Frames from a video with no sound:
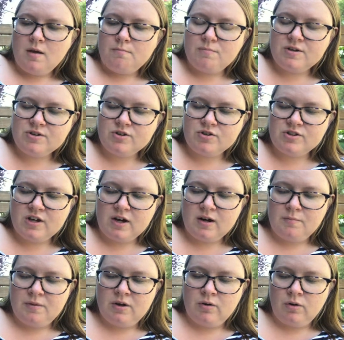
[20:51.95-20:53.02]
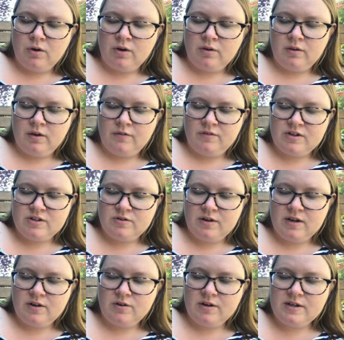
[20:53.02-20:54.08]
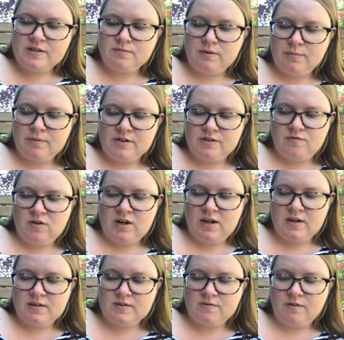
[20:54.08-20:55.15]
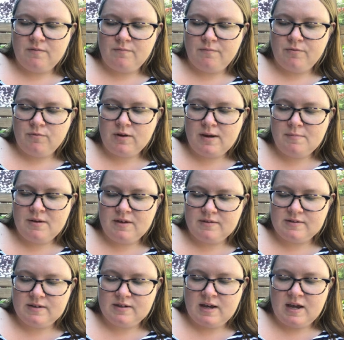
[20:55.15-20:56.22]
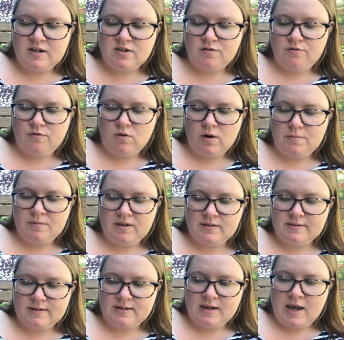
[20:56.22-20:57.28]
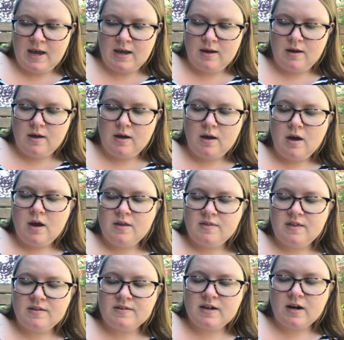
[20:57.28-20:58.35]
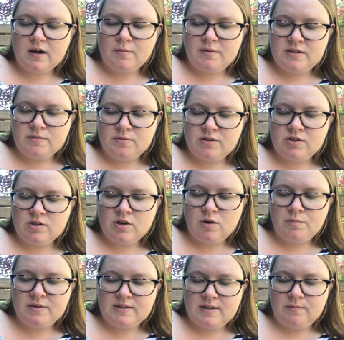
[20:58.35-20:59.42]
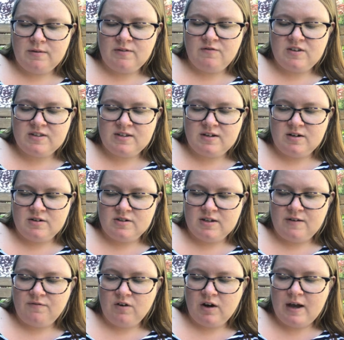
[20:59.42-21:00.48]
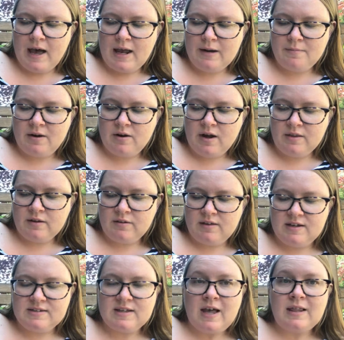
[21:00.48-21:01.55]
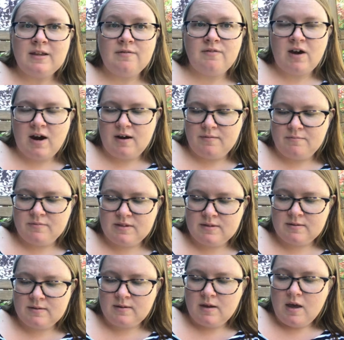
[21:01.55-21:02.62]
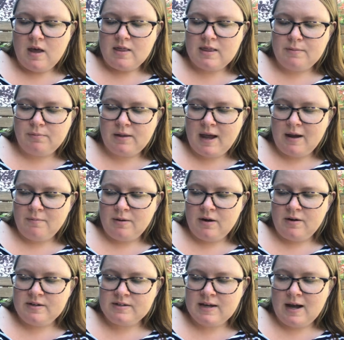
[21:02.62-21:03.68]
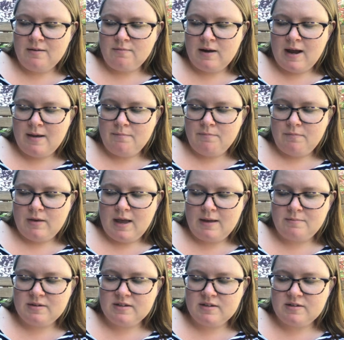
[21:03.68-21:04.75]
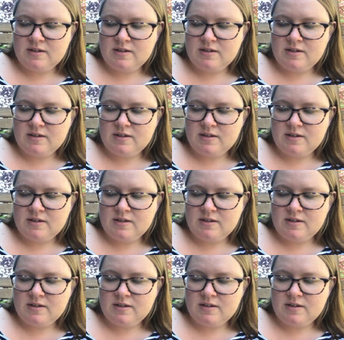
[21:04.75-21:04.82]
Mr. Zuckerman ordered Lurvy to increase Wilbur's feedings from 3 meals a day to 4 meals a day. The Zuckermans were so busy with visitors, they forgot about other things on the farms. The blackberries got ripe, and Mrs.